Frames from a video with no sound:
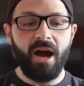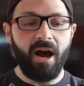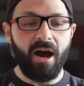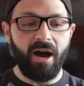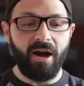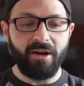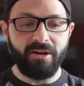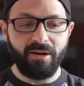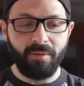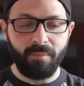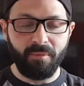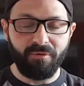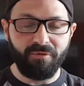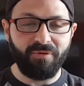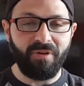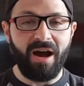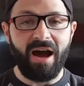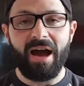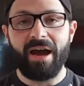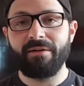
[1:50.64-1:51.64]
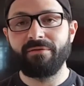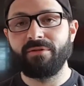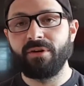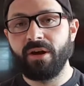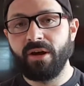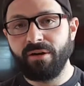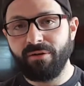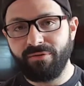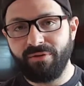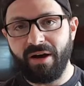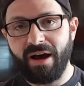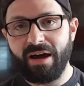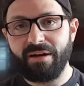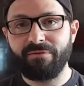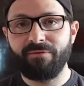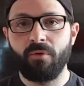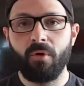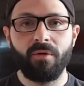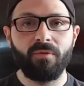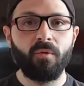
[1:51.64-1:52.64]
number 5, 5,
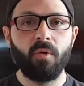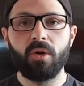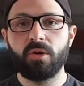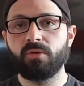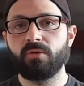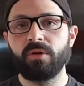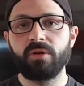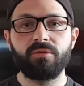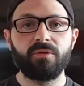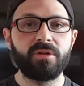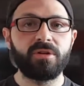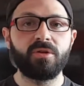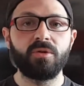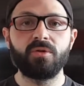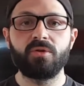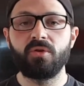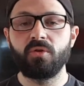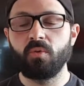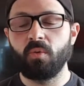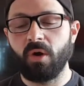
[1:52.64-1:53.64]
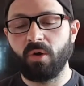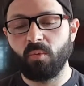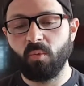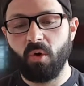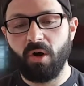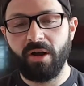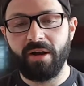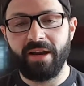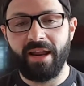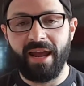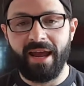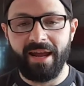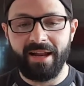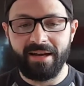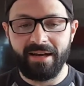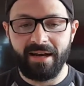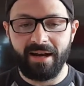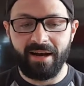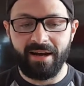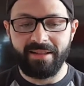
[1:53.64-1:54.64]
4, 4, 3, 3, 2, 2, 1, 1,
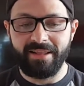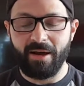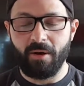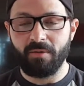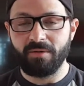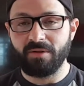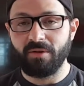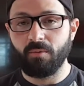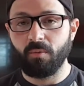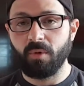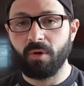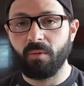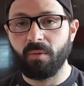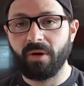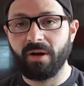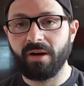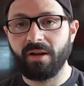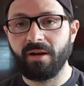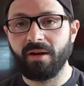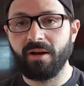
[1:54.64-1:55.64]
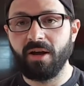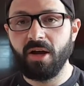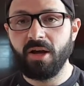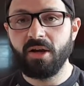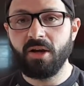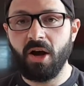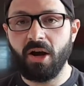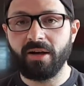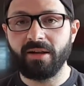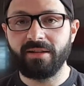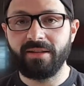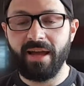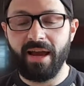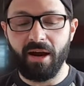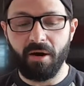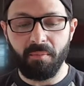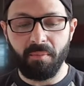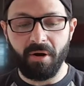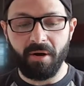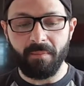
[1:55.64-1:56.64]
and that where we're going to cut it
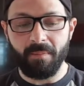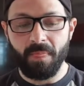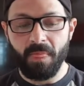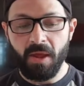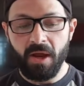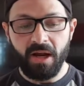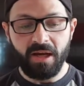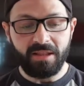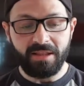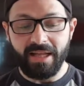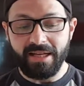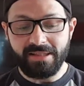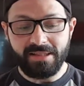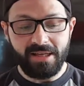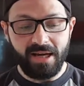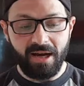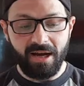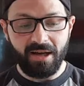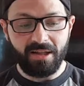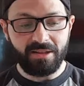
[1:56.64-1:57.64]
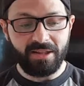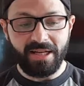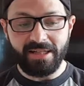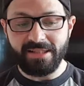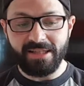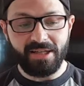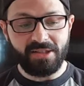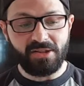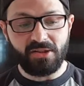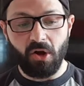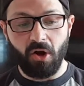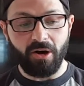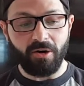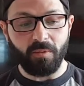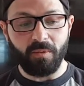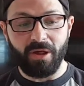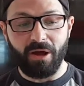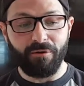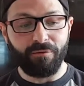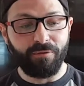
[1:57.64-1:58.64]
there. But let's get started.
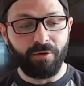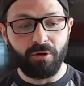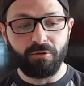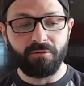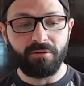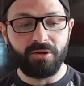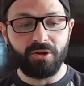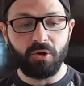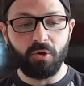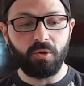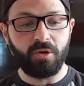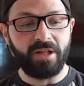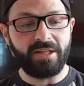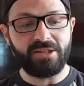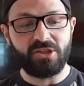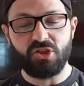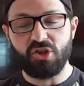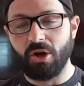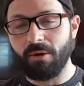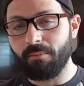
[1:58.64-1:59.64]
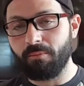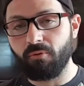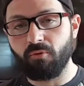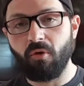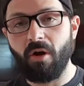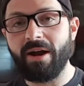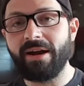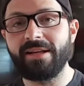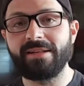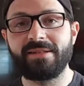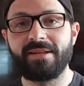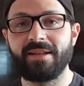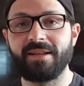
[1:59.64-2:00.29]
Without further ado, let's jump right into